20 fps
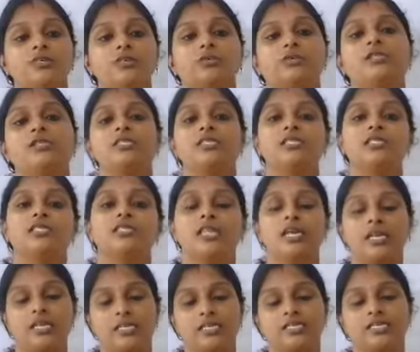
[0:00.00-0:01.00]
so this is
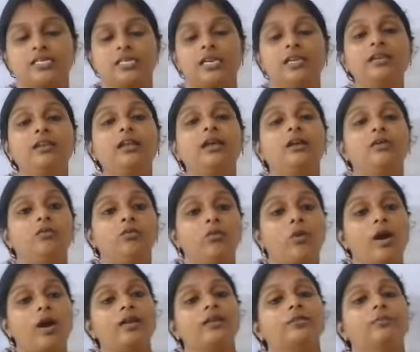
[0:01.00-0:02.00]
the reason
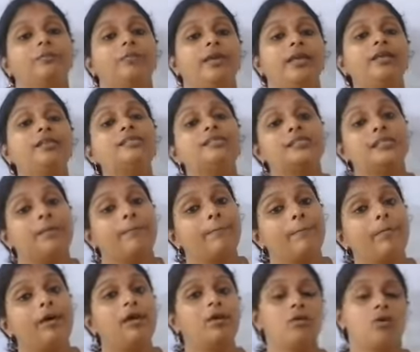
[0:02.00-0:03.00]
what makes
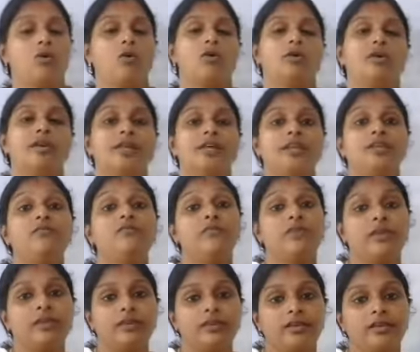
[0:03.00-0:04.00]
summer hot and
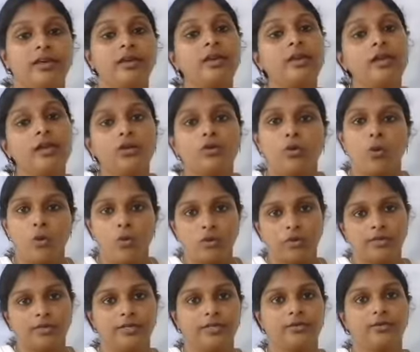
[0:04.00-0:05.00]
winter
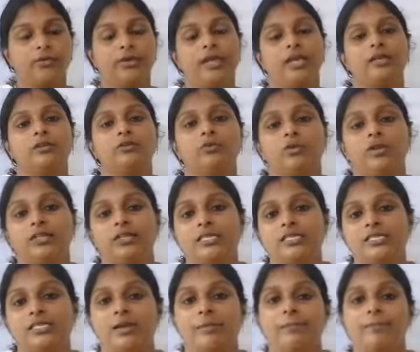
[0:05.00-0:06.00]
cold. Okay, during
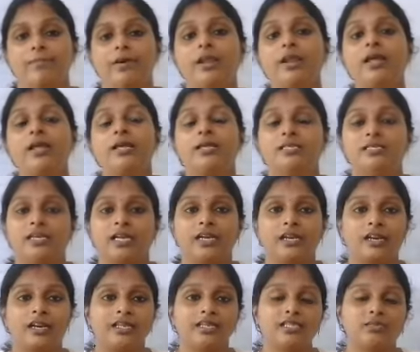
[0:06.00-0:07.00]
the summer
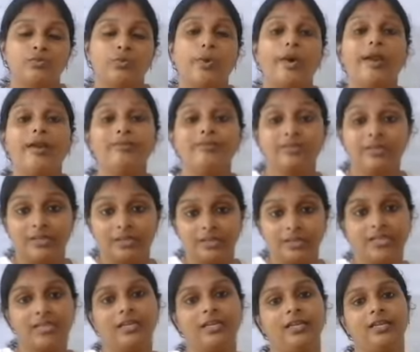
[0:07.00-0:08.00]
sun rays fall
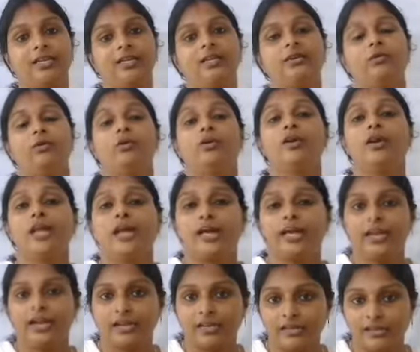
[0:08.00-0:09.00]
vertically or
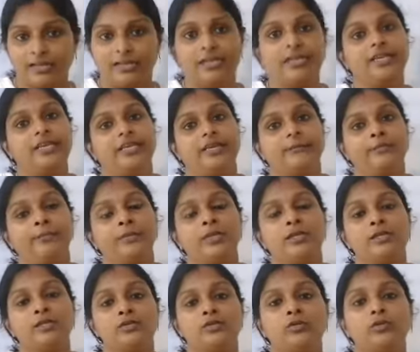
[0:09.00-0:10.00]
directly.
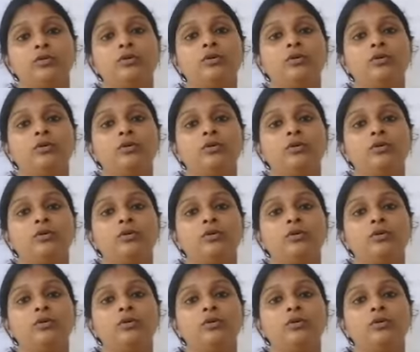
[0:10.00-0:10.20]
So